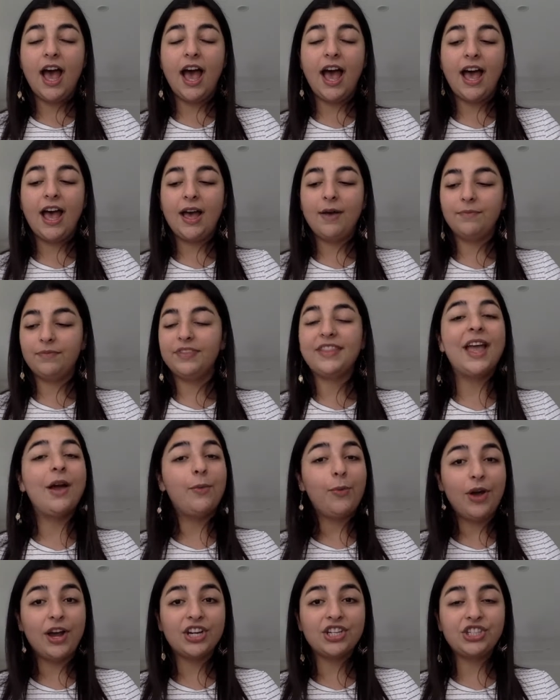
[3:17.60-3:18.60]
um, their
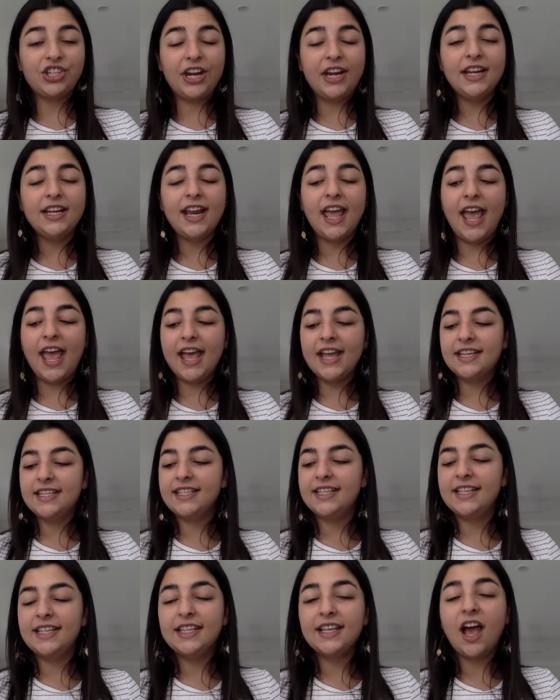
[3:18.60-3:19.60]
worksheet, and
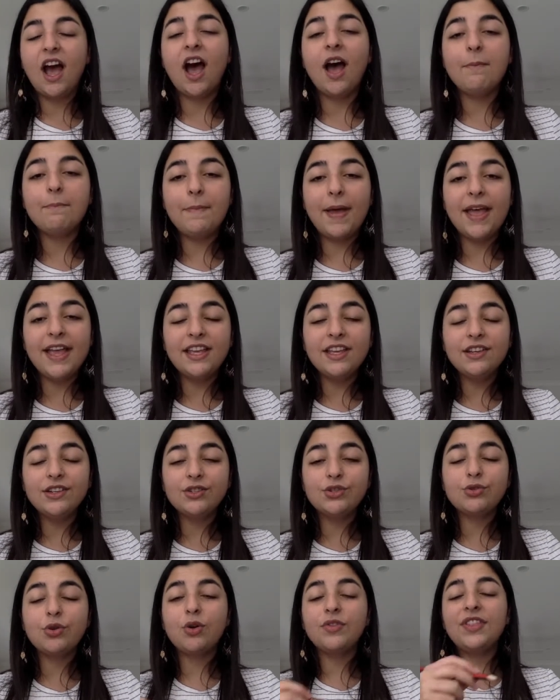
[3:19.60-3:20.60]
making
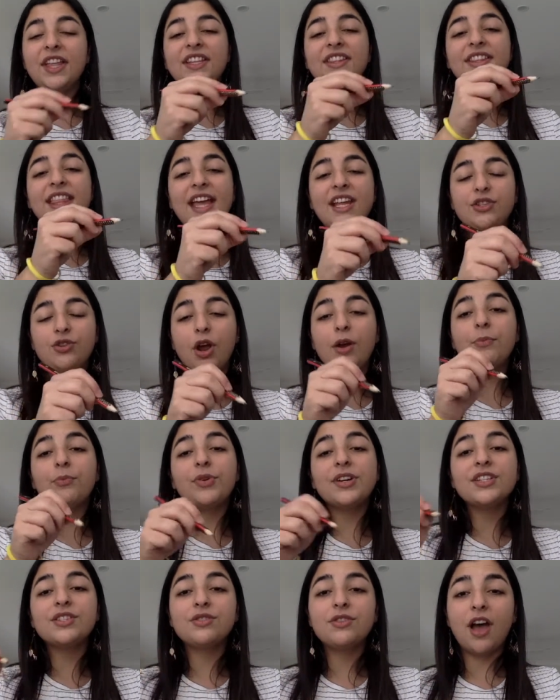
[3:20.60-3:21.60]
sure that they don't
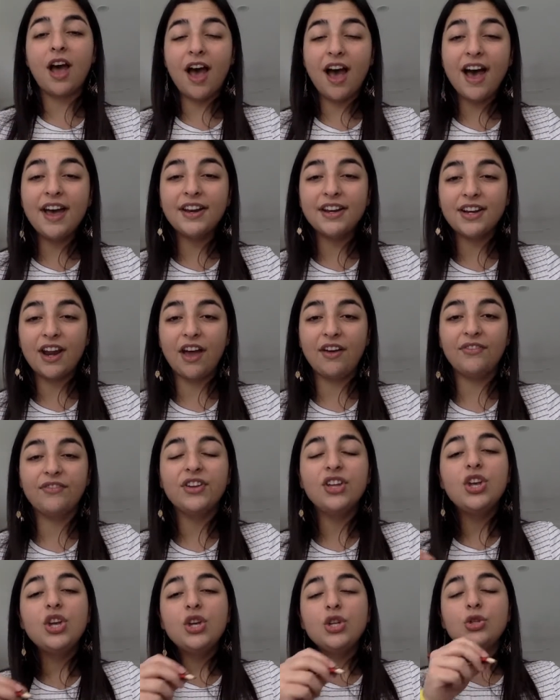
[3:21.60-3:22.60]
press hard enough
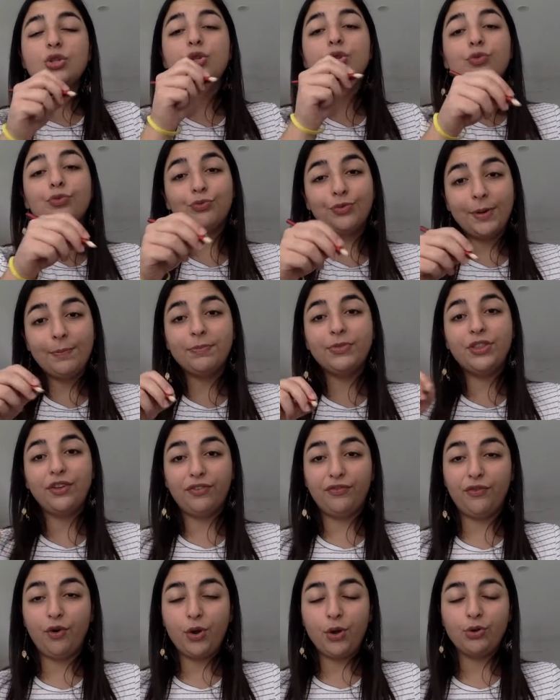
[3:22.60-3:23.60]
to rip the
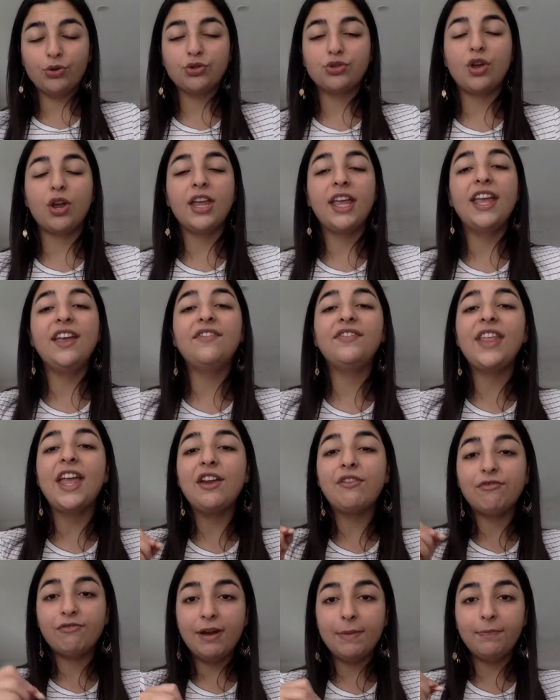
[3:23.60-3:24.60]
foil. So if they
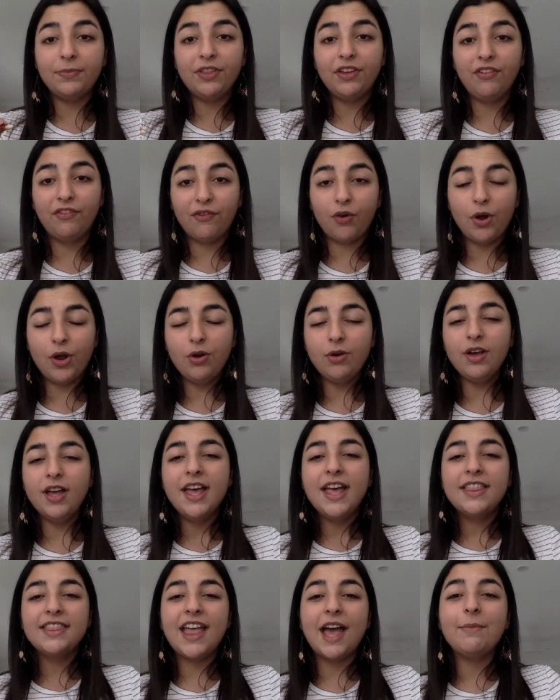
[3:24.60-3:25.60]
rip the foil,
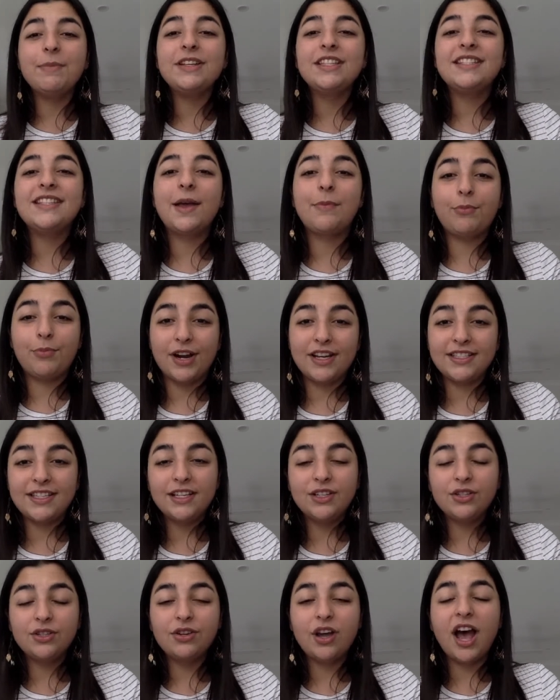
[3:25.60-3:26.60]
that means they're
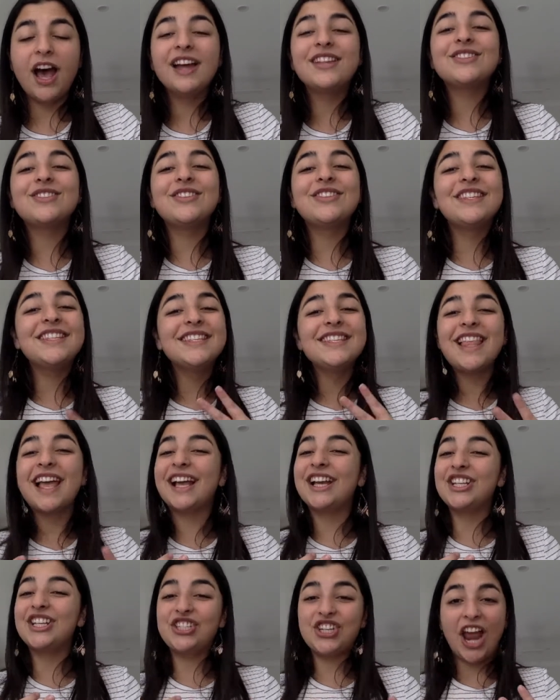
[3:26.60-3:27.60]
pressing too hard. So this is
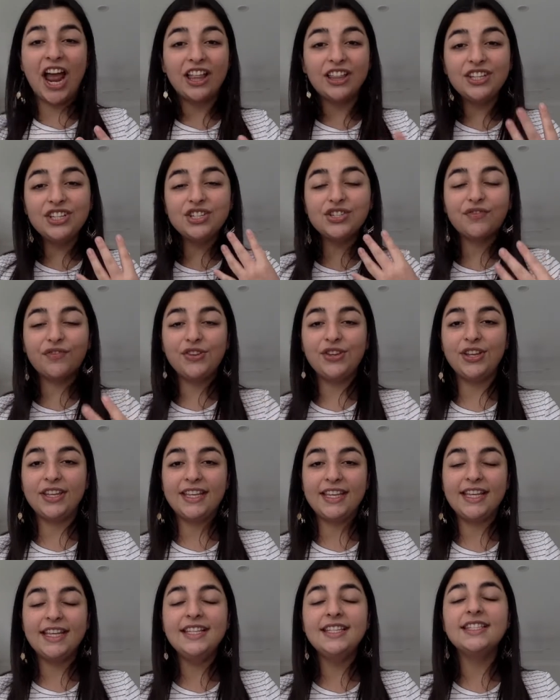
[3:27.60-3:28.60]
like a challenge for your
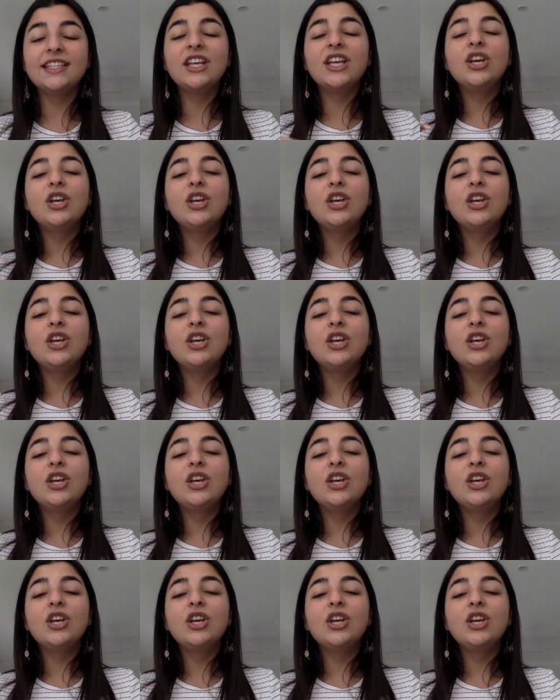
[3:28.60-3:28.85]
kids